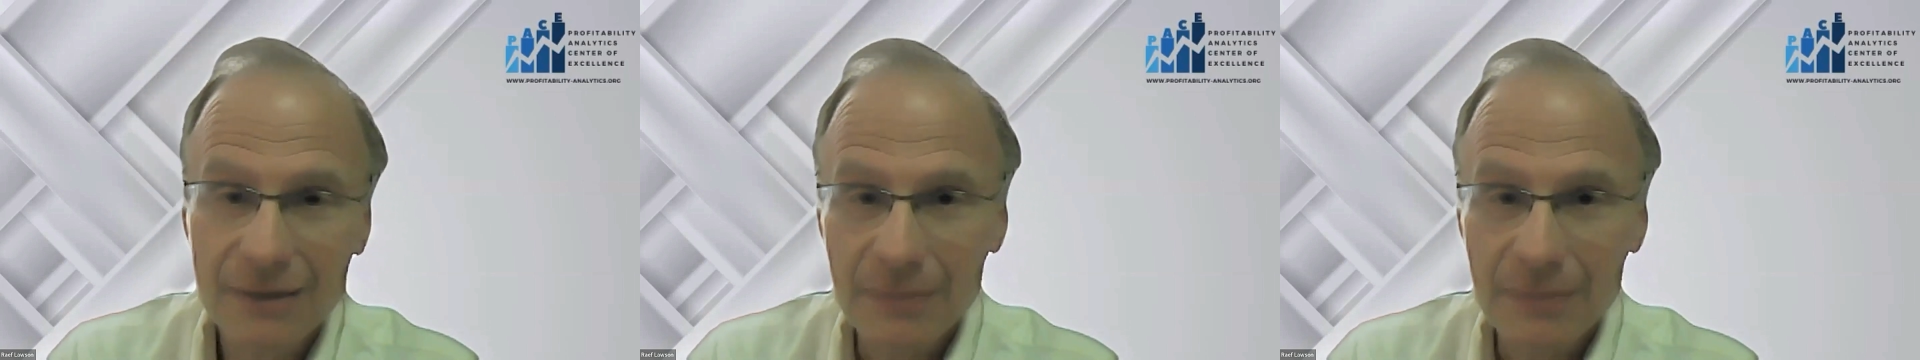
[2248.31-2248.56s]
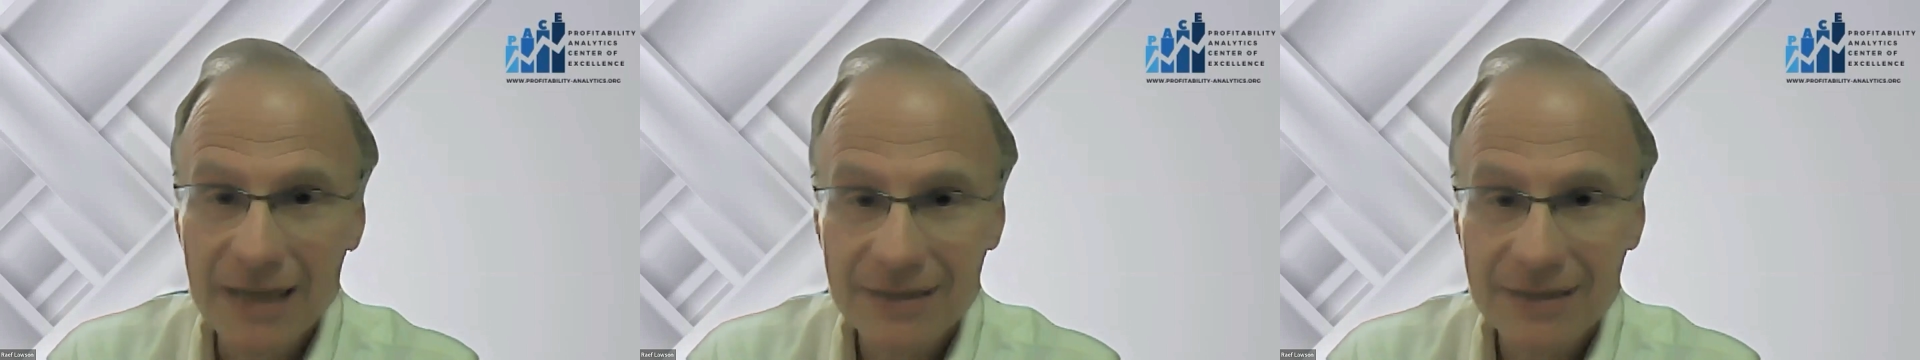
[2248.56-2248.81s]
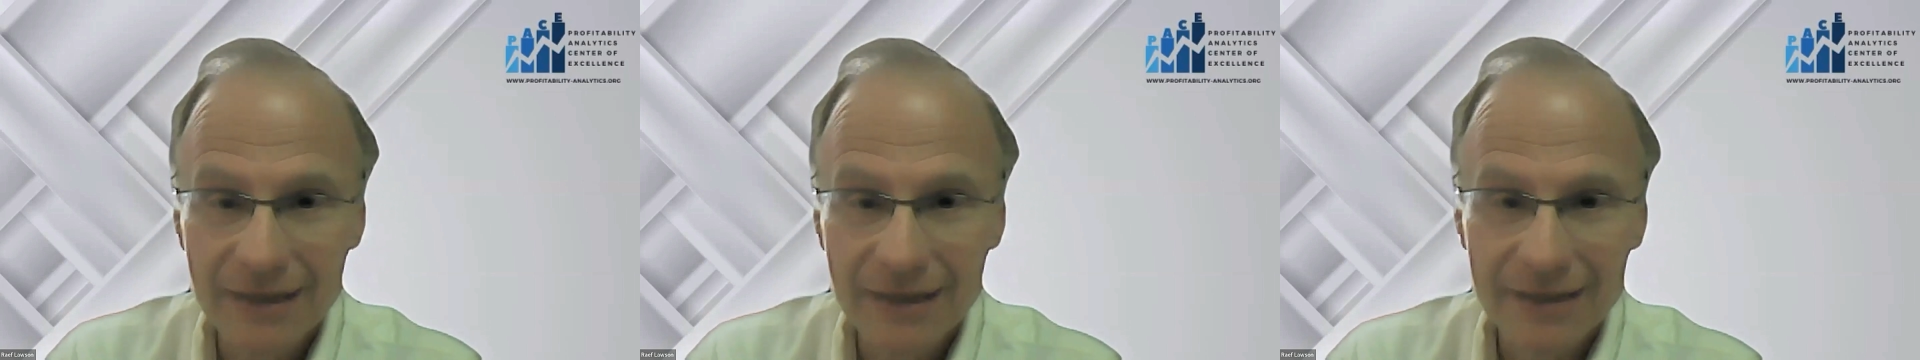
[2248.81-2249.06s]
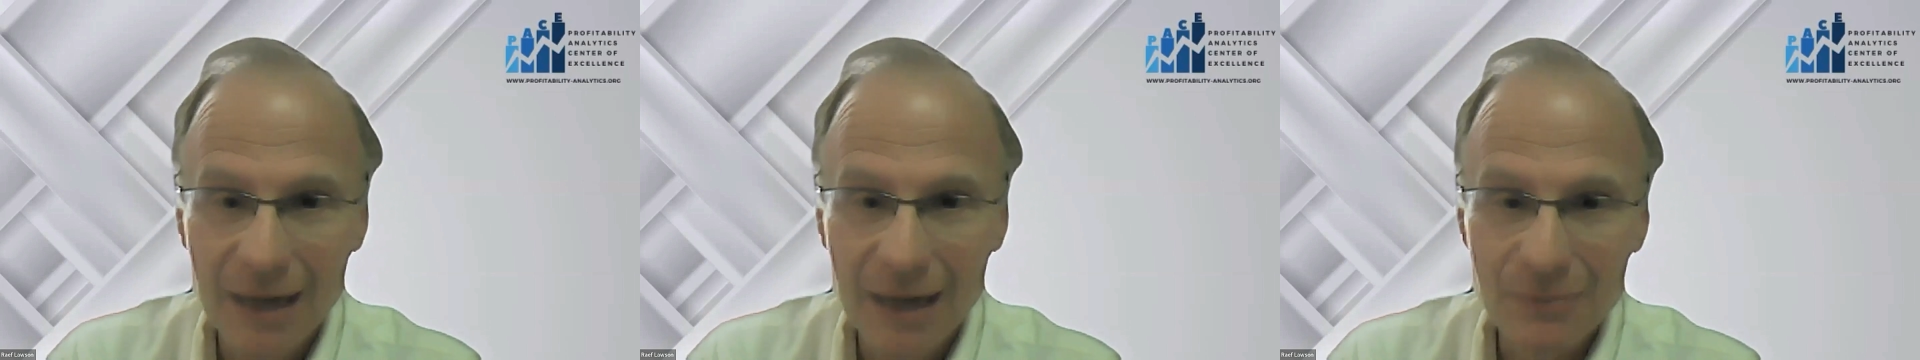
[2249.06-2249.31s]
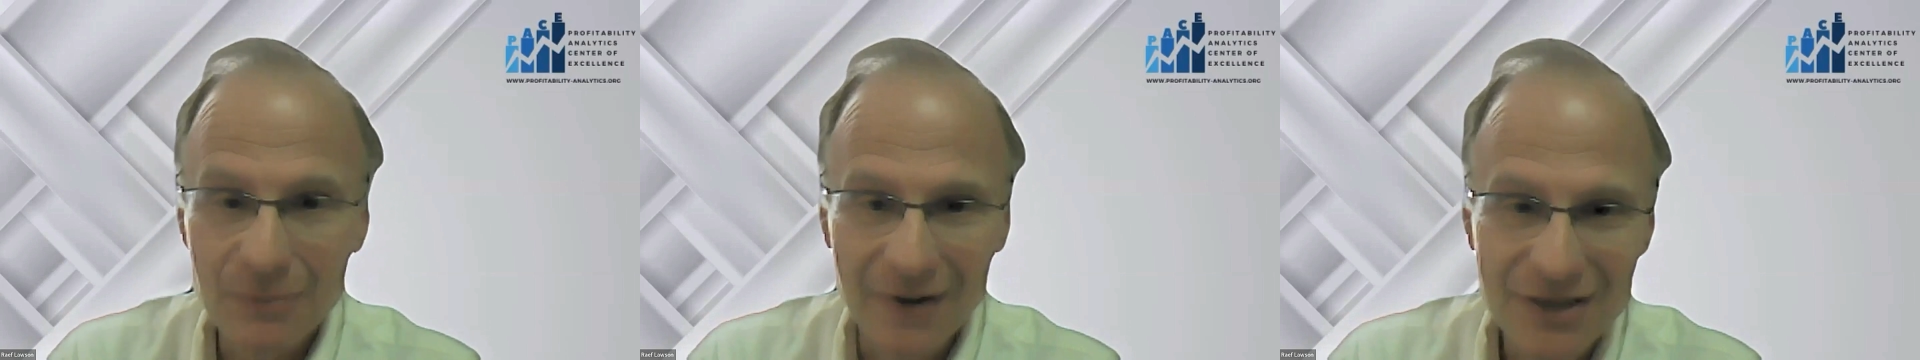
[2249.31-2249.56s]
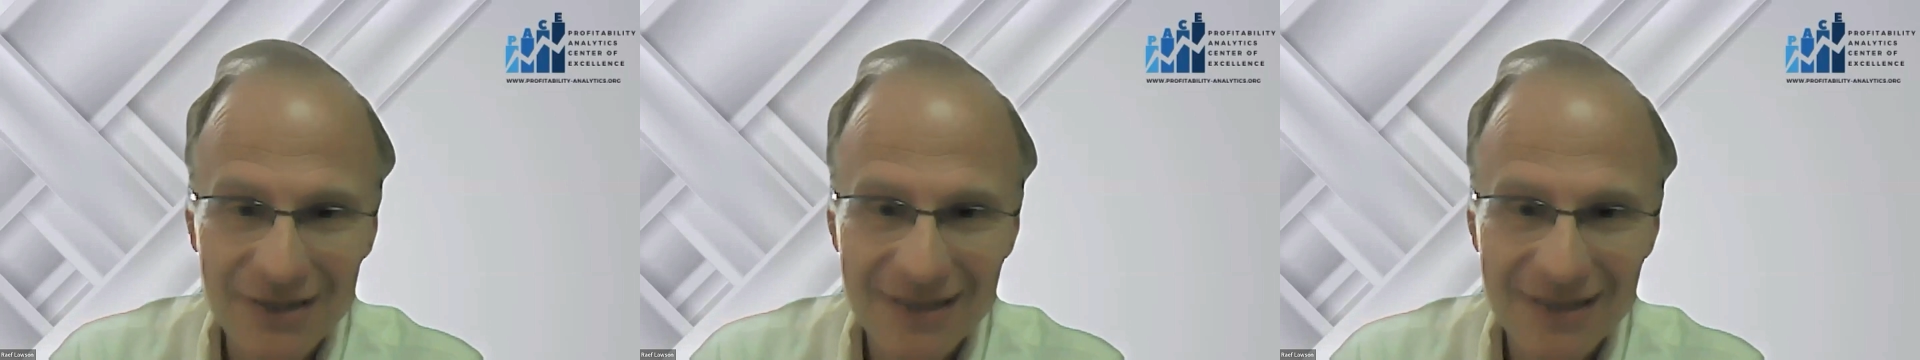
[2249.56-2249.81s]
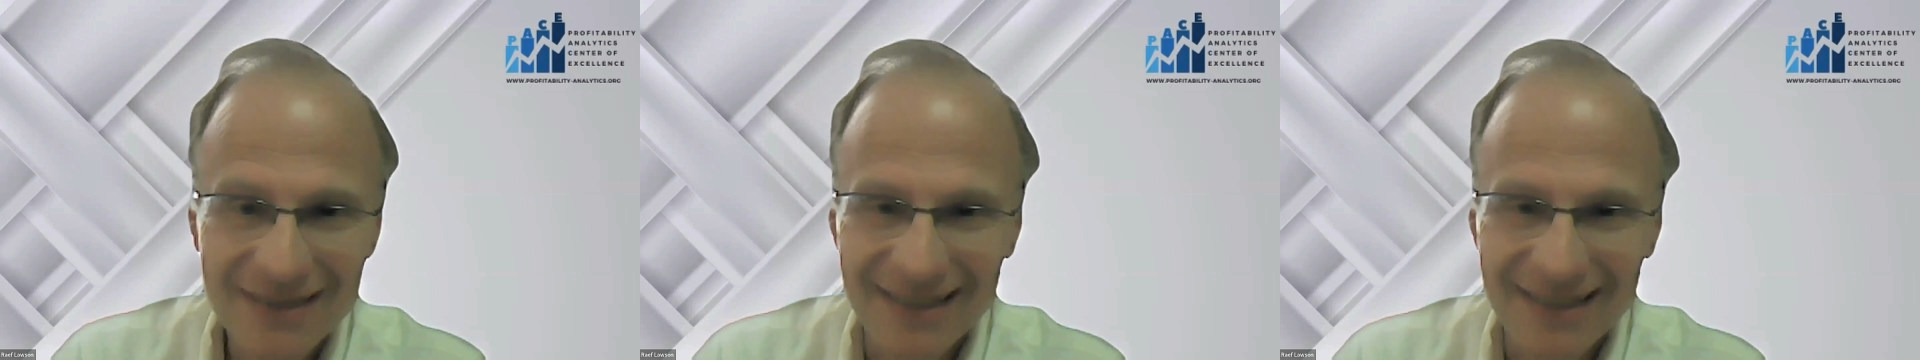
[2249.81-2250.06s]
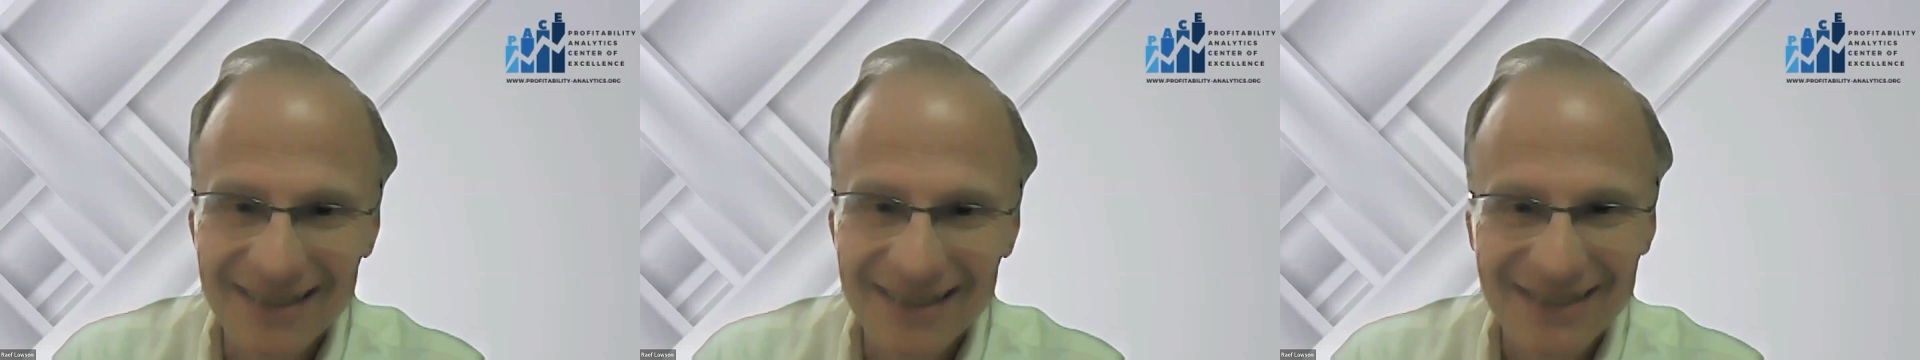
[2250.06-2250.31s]
based on operations.
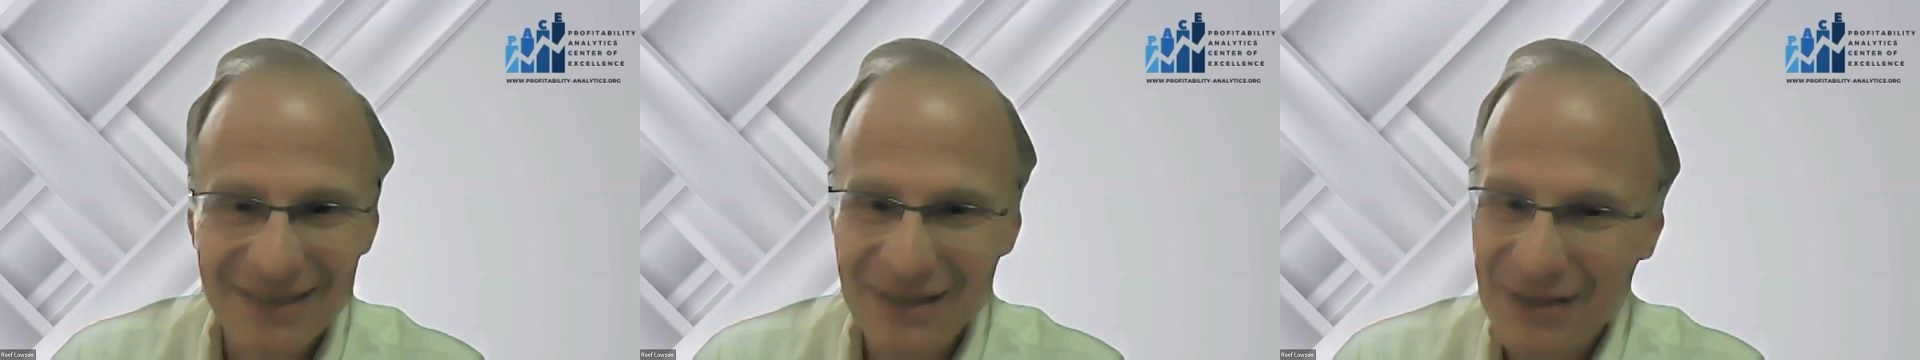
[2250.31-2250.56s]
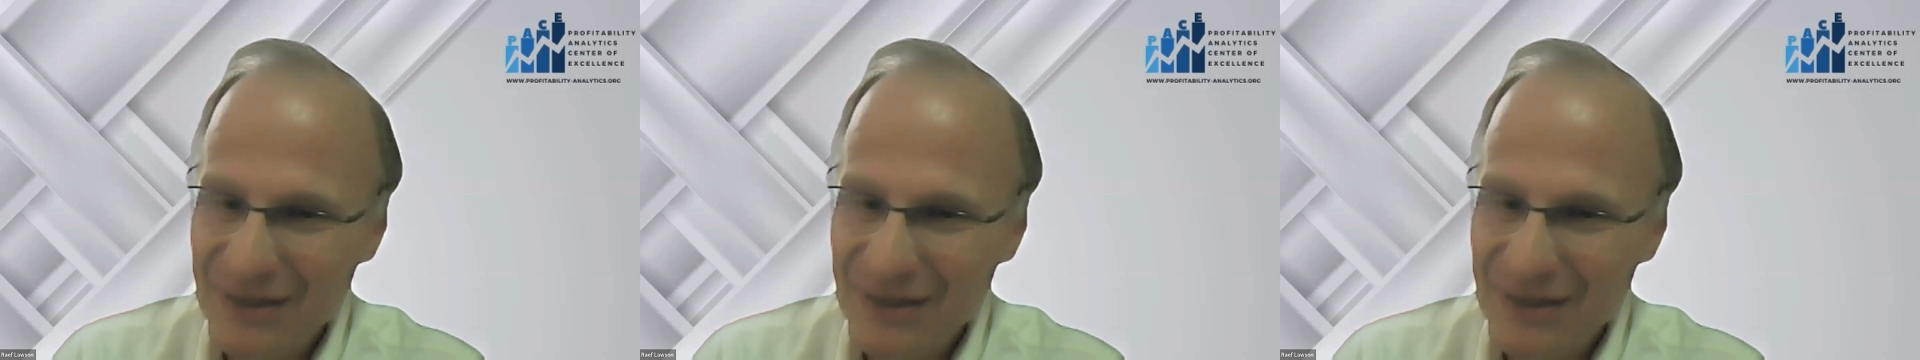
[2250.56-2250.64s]
And it's